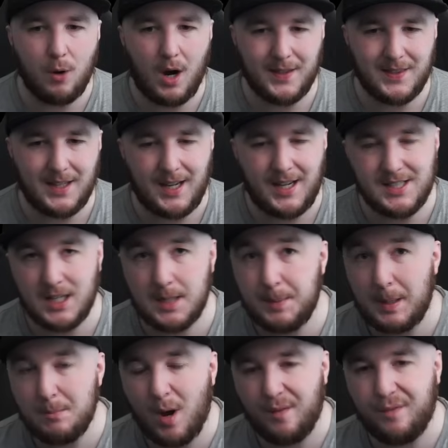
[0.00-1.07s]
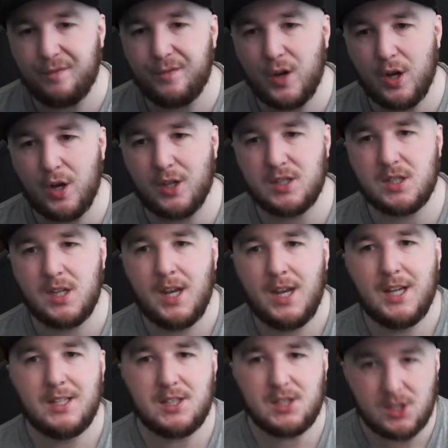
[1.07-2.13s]
I think he's going to be my first
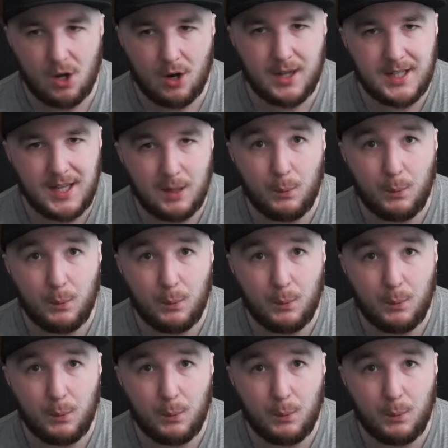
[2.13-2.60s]
signing.